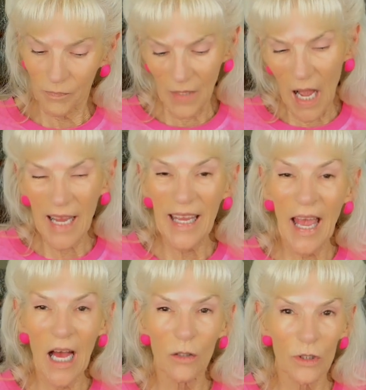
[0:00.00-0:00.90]
I
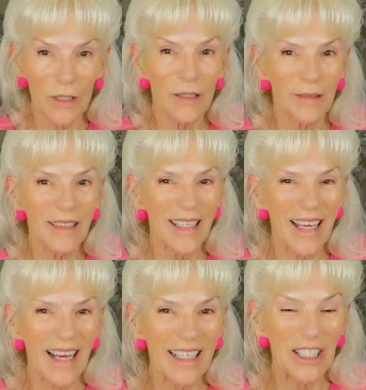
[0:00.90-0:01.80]
count.
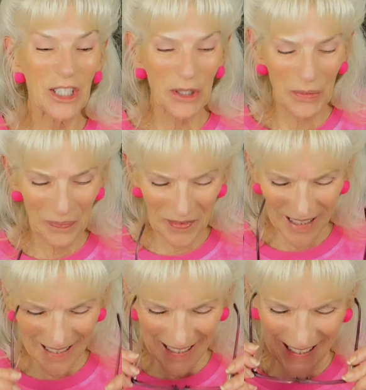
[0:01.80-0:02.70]
Yeah, I do.
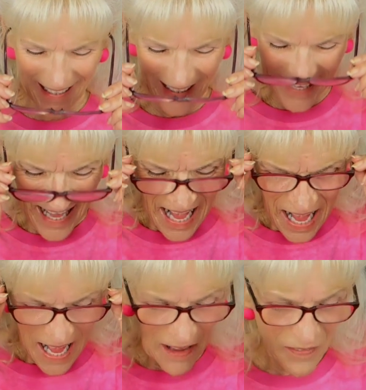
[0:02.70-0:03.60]

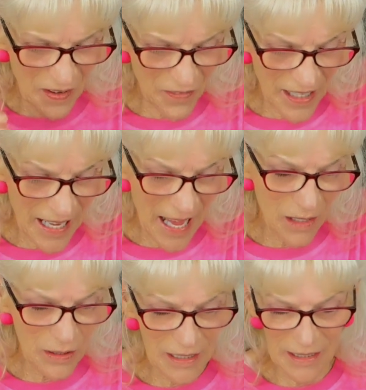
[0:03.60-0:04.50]
I've even
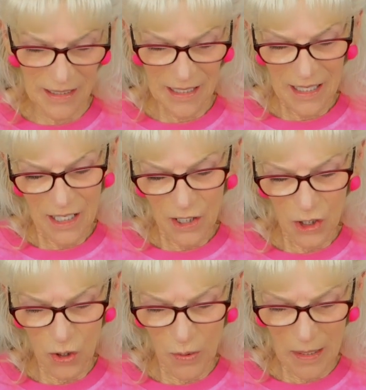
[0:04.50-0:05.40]
counted
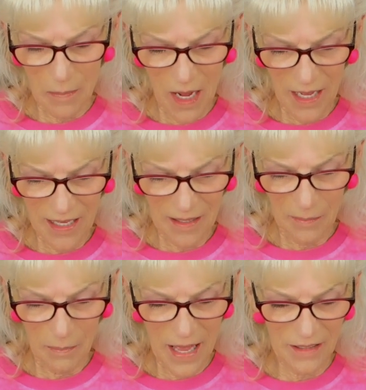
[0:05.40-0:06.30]
doing my
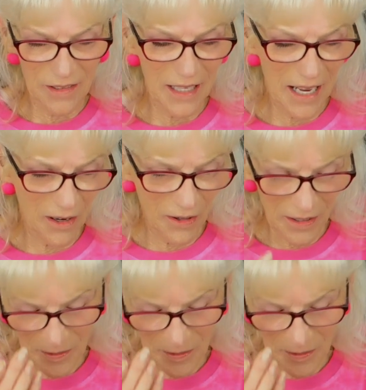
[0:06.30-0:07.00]
mascara